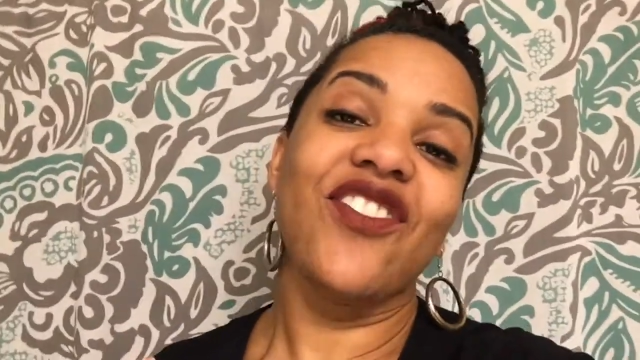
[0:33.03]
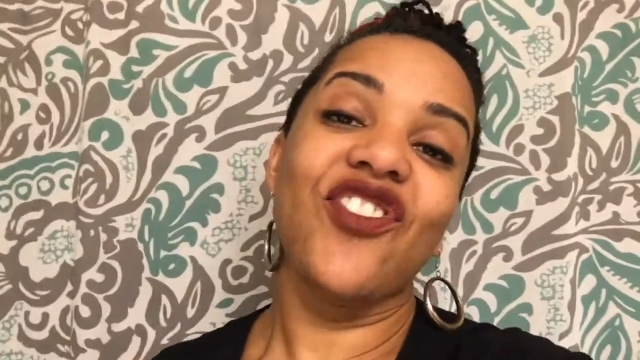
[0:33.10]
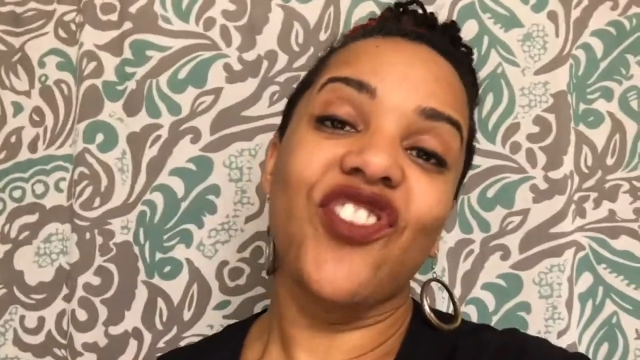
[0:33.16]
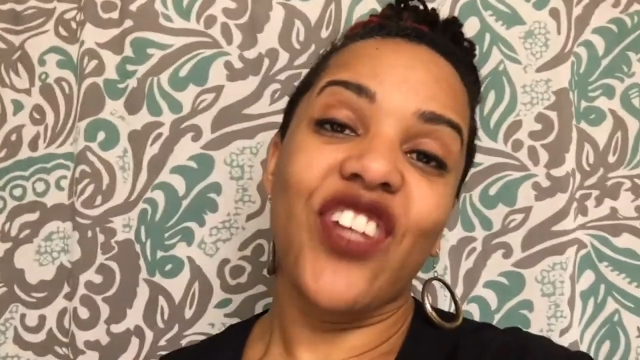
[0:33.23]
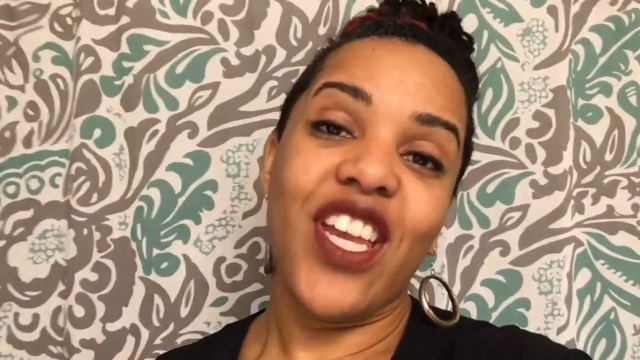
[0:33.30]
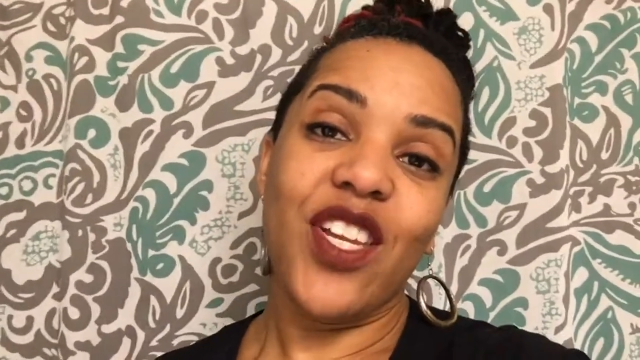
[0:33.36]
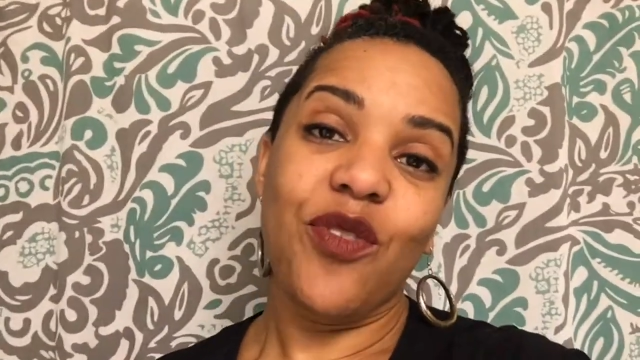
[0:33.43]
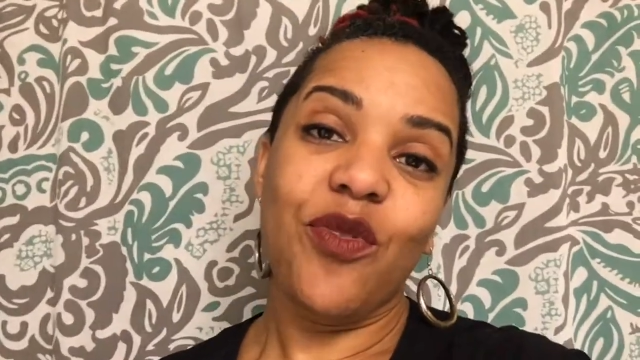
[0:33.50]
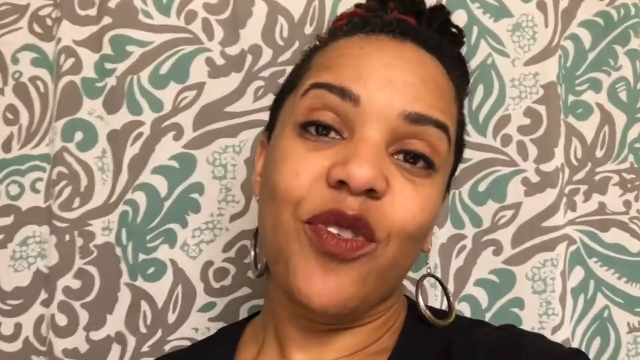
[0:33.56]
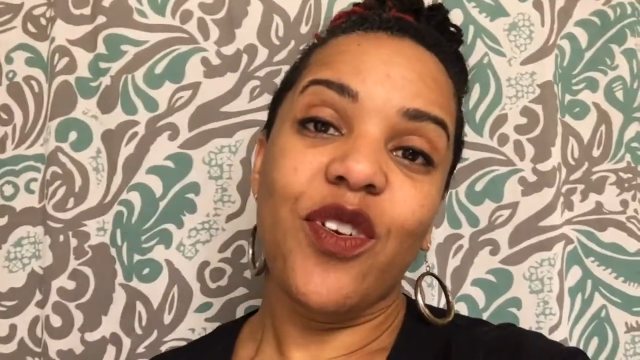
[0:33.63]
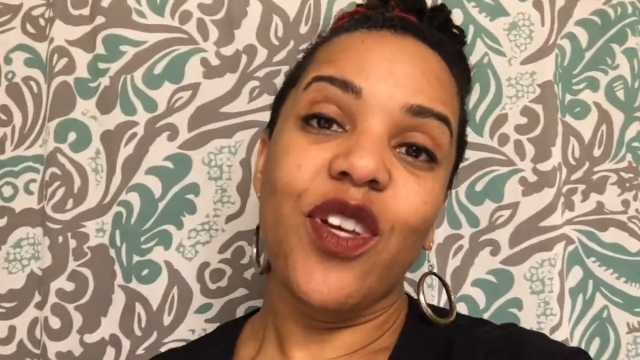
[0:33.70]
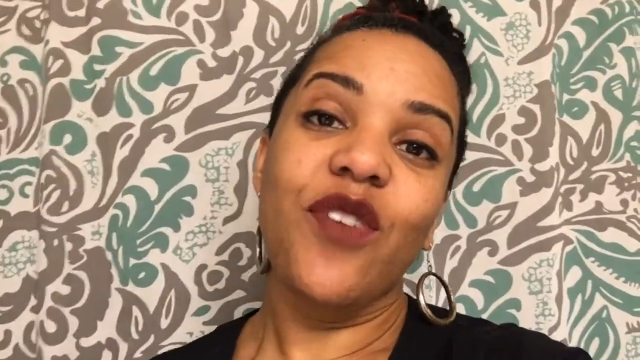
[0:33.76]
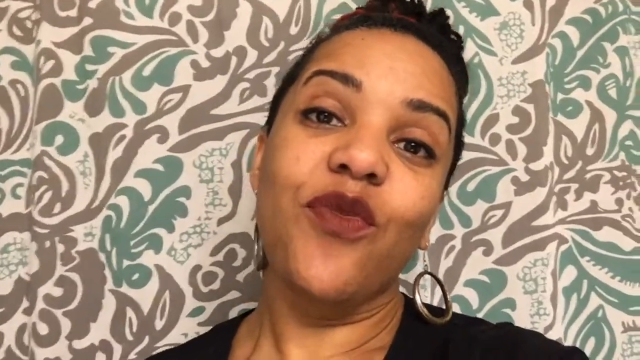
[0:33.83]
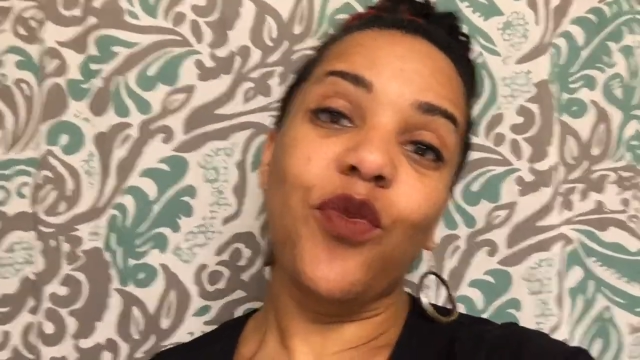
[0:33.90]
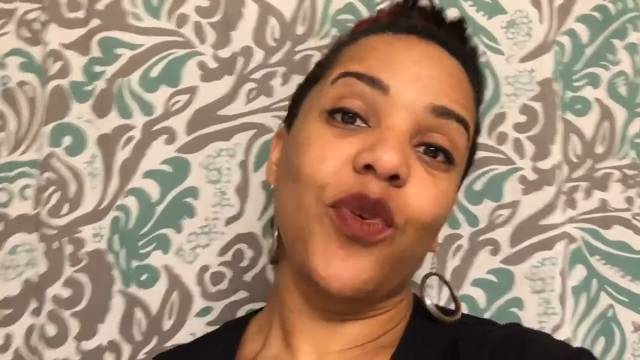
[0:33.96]
January
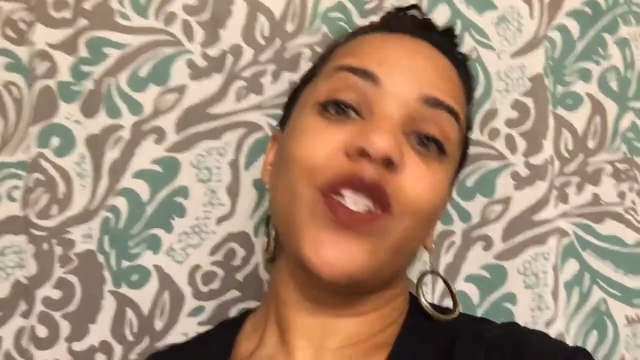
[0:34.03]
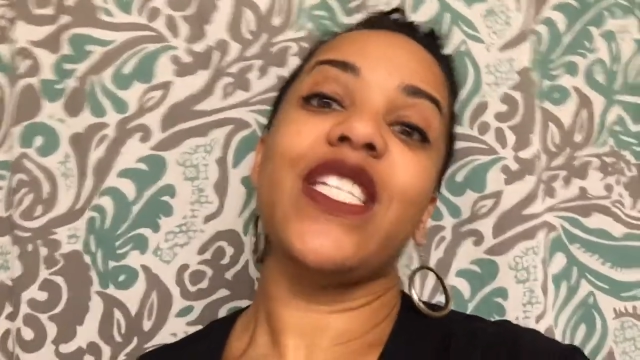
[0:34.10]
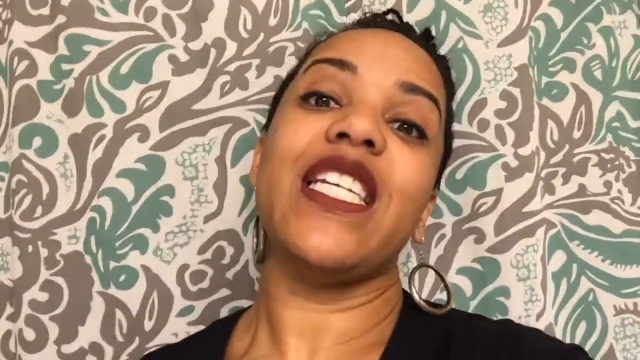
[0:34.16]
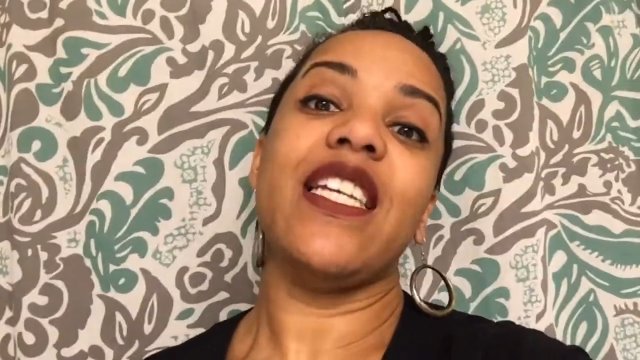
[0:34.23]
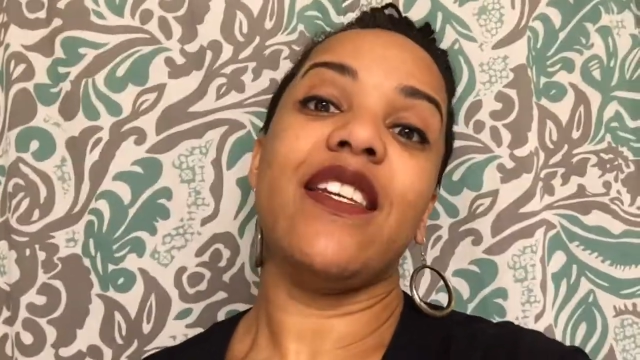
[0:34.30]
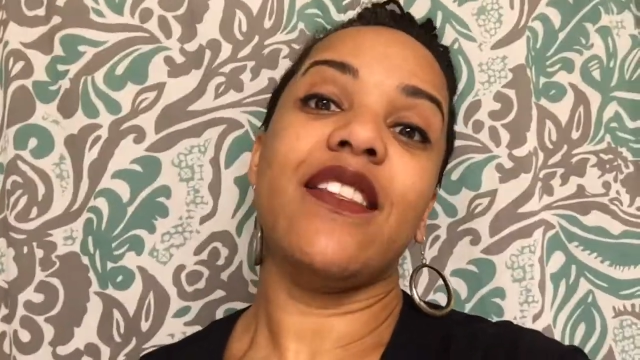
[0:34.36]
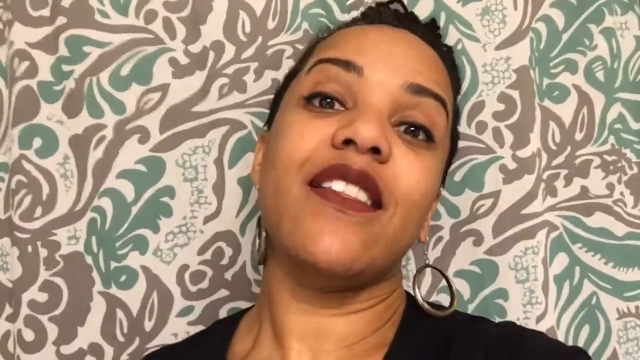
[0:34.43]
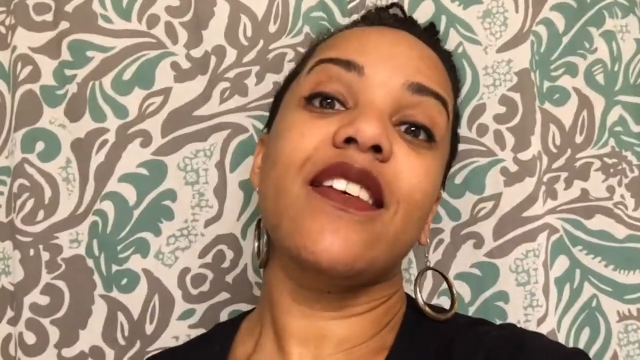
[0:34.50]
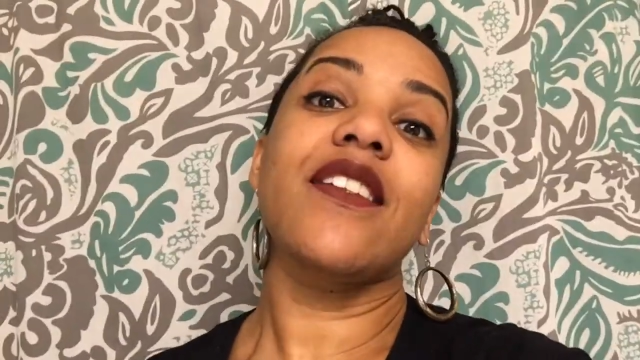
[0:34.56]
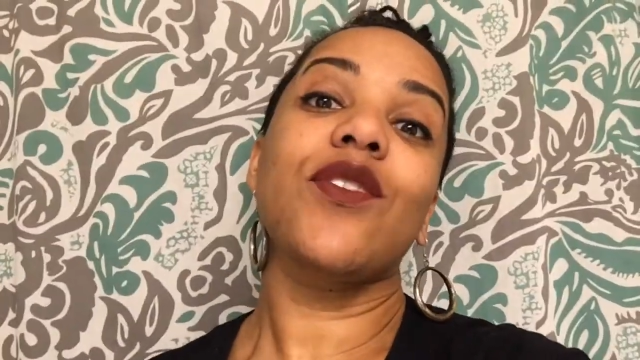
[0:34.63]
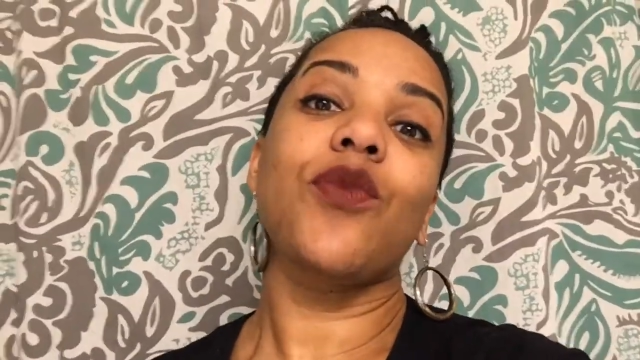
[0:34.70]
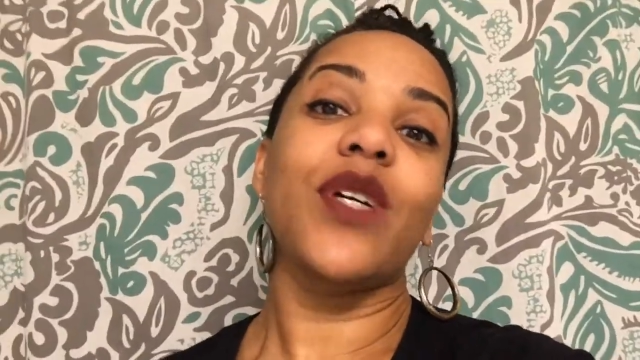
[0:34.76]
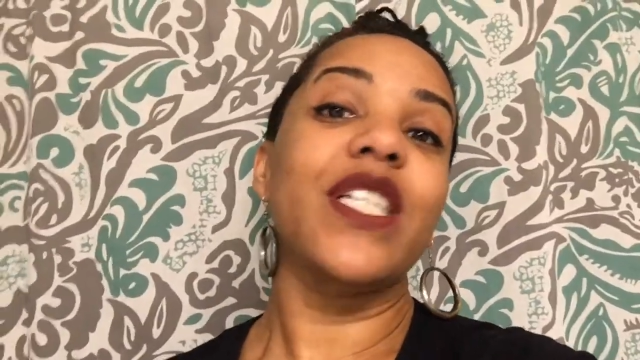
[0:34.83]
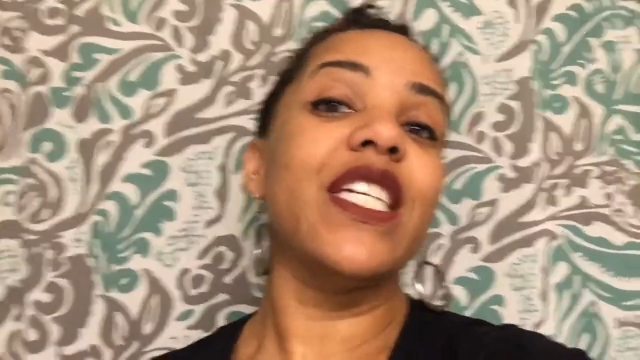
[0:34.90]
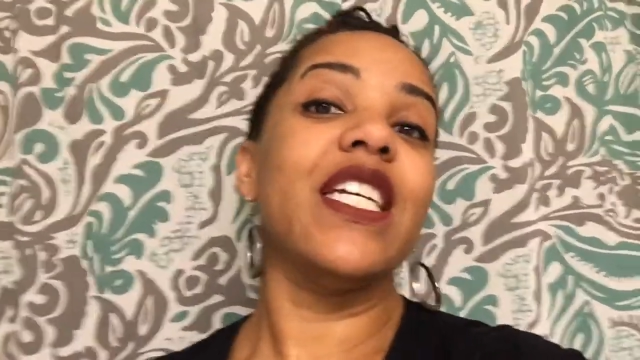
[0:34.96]
14th,
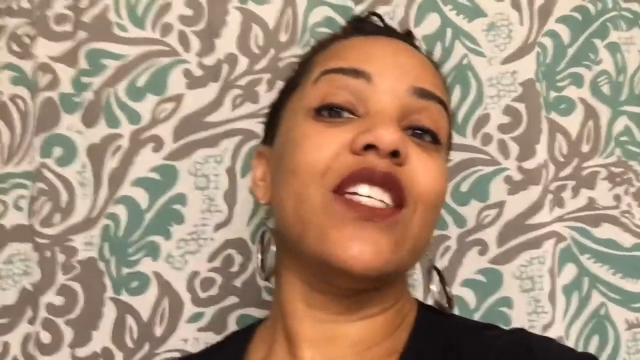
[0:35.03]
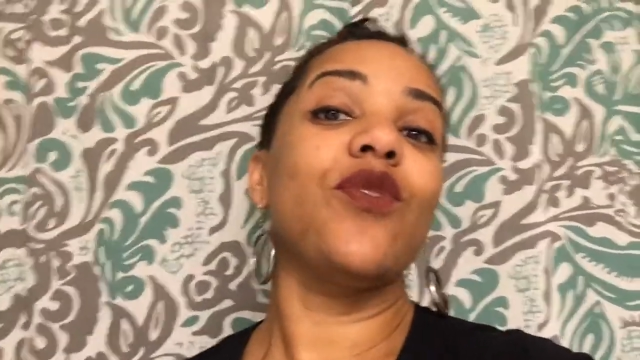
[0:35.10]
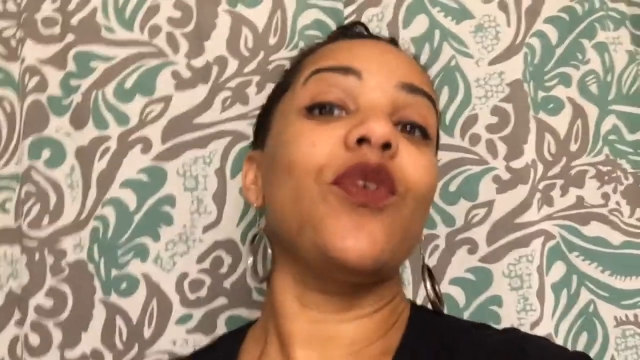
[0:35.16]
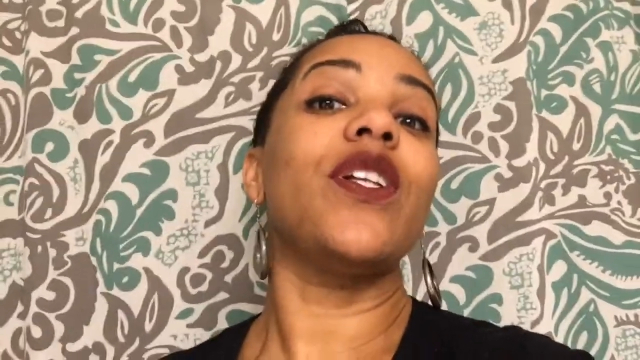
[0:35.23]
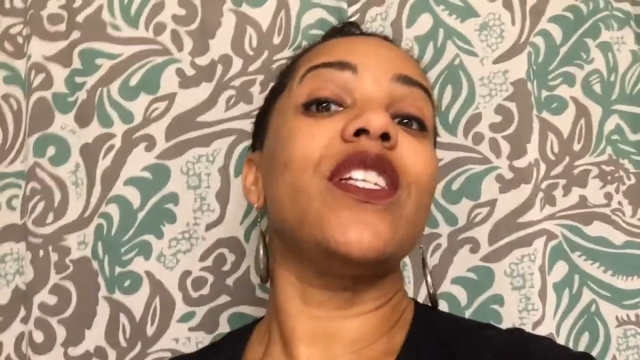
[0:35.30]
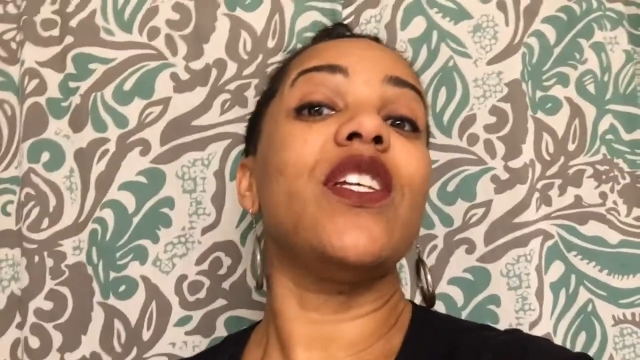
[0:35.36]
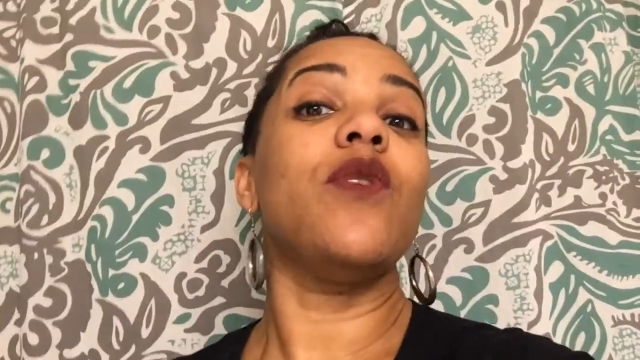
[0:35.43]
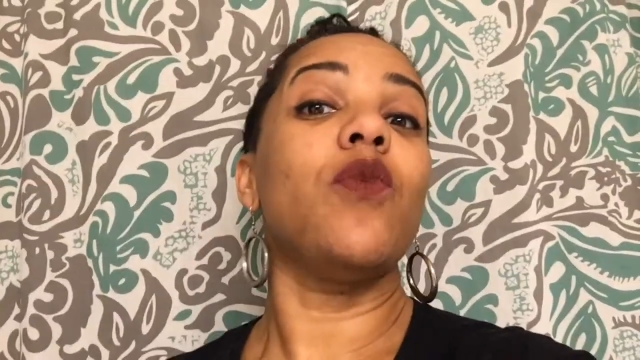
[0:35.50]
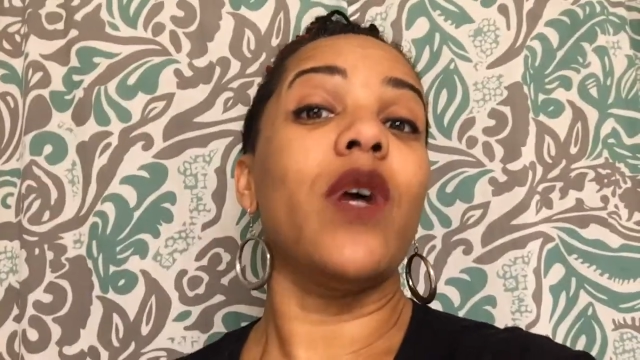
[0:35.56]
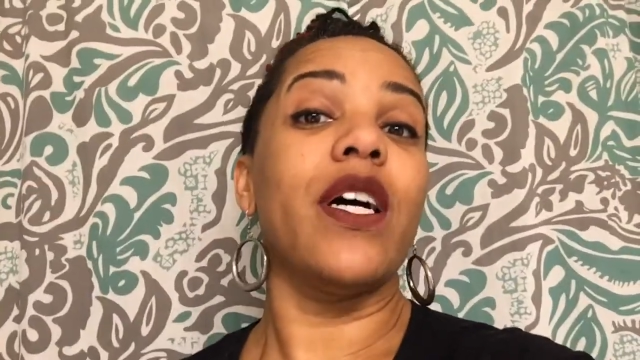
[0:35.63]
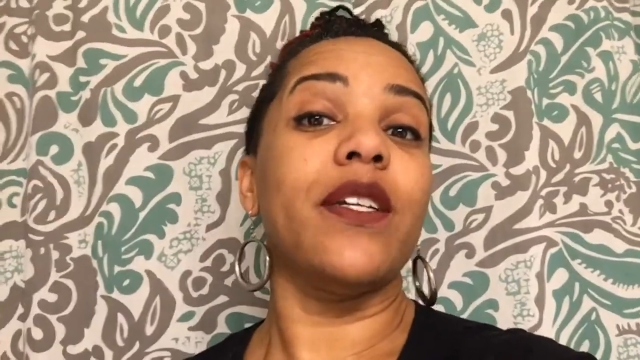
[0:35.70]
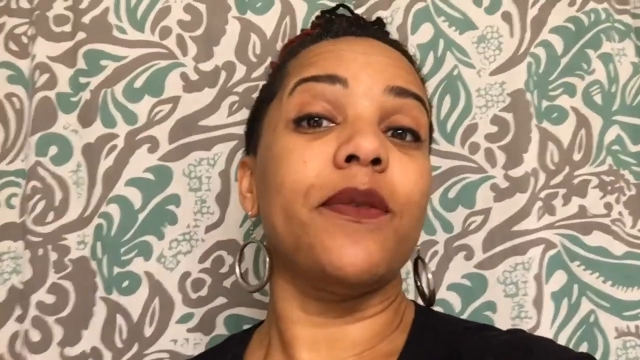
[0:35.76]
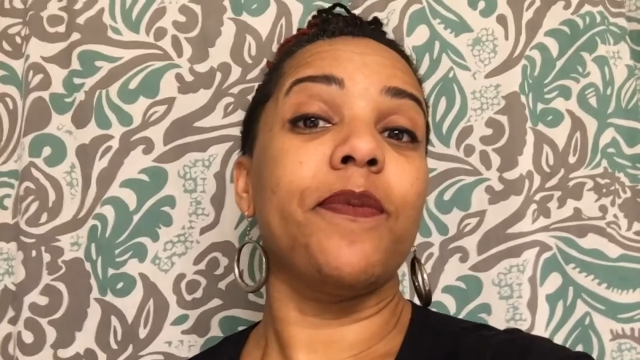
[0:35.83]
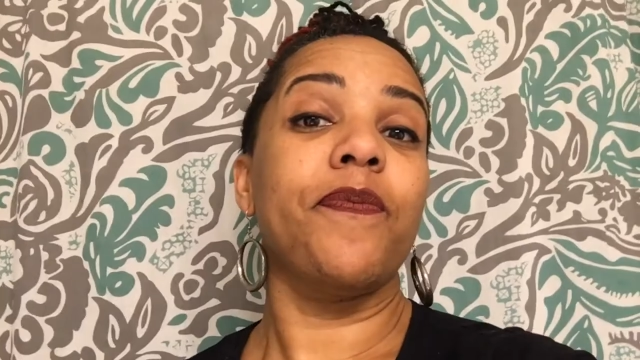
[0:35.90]
2021.